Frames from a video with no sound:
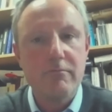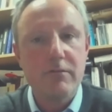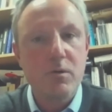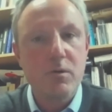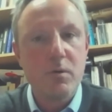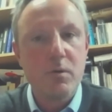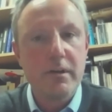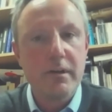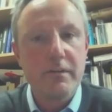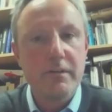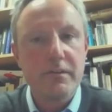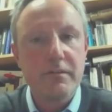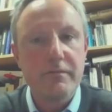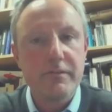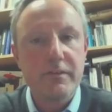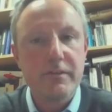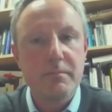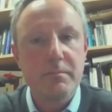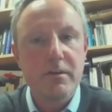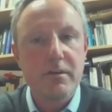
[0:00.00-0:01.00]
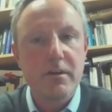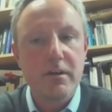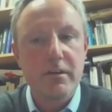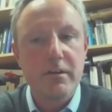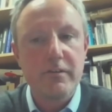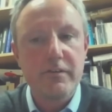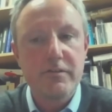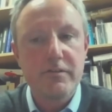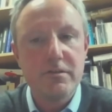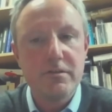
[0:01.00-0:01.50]
recordings of some
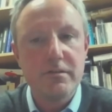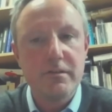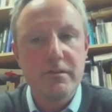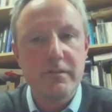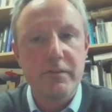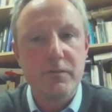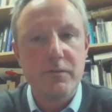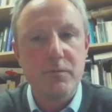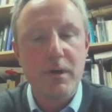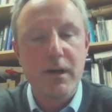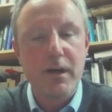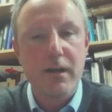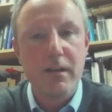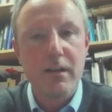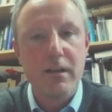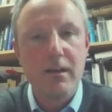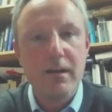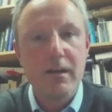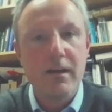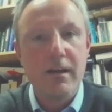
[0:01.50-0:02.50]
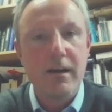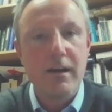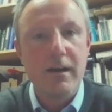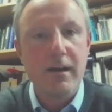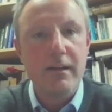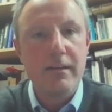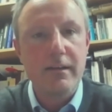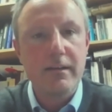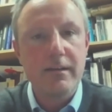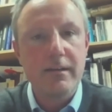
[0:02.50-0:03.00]
current students as well
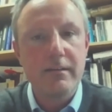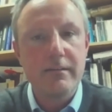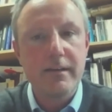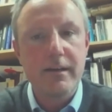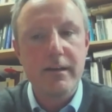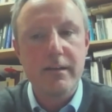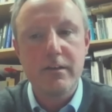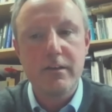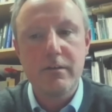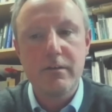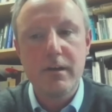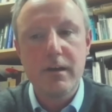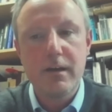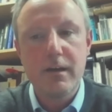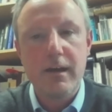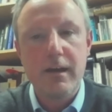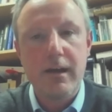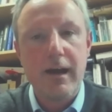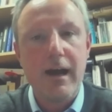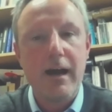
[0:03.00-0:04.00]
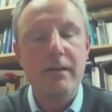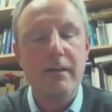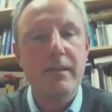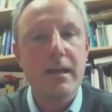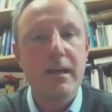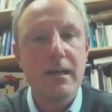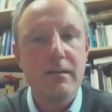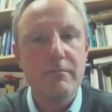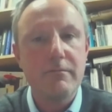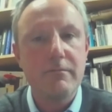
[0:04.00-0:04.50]
that can tell you how
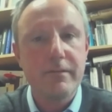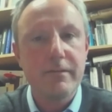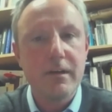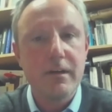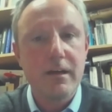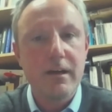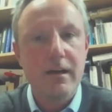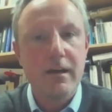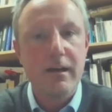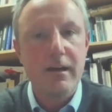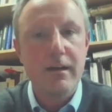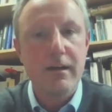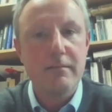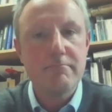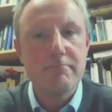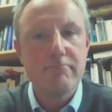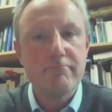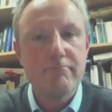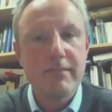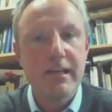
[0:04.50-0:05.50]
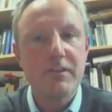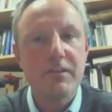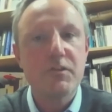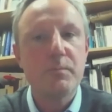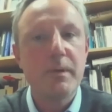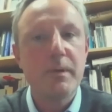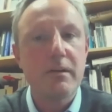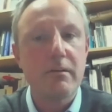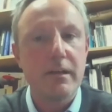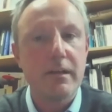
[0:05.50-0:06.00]
they've
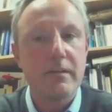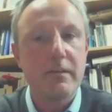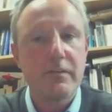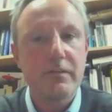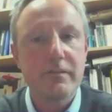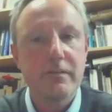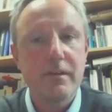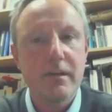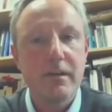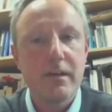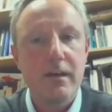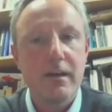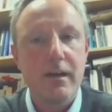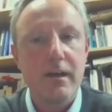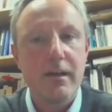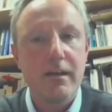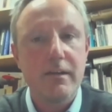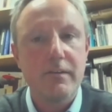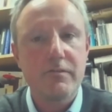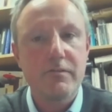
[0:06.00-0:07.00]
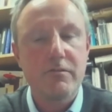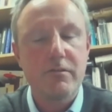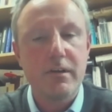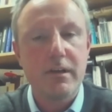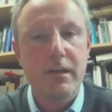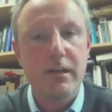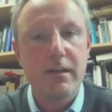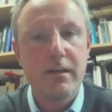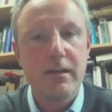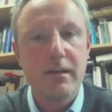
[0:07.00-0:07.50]
experienced
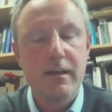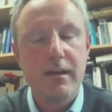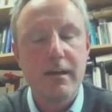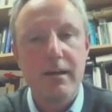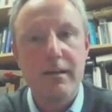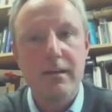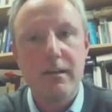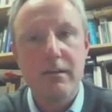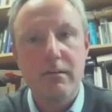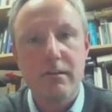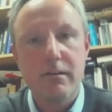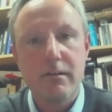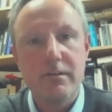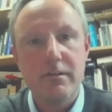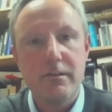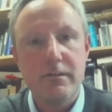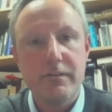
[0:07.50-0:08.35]
history here at